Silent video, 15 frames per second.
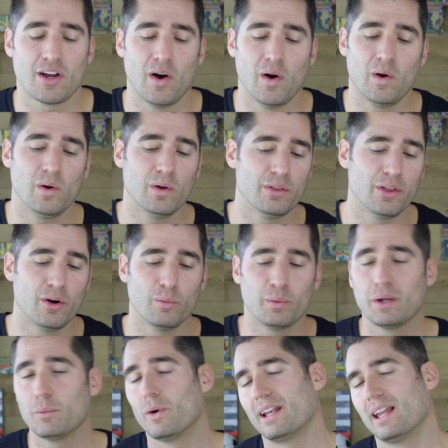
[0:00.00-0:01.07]
although
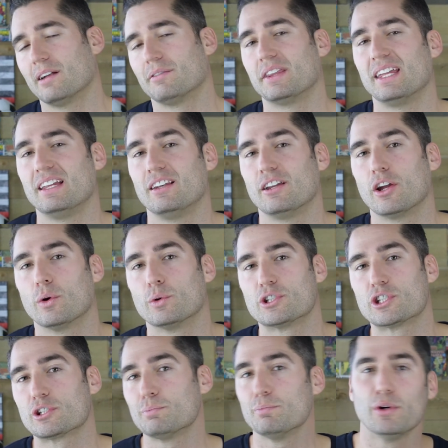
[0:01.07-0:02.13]
we want everything to go
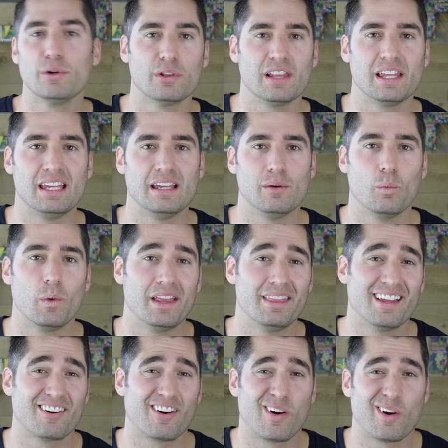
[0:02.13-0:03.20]
smoothly when
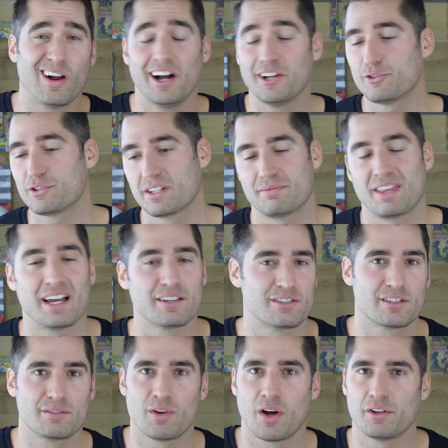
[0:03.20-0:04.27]
there are hundreds of
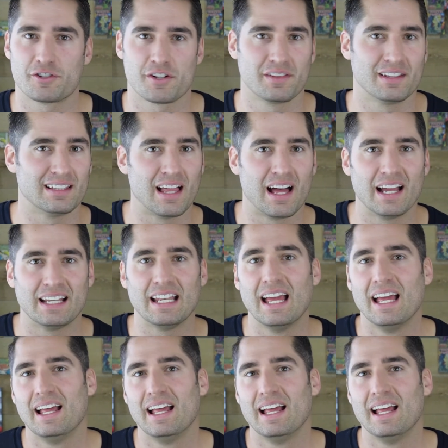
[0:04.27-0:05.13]
thousands of dollars on the line,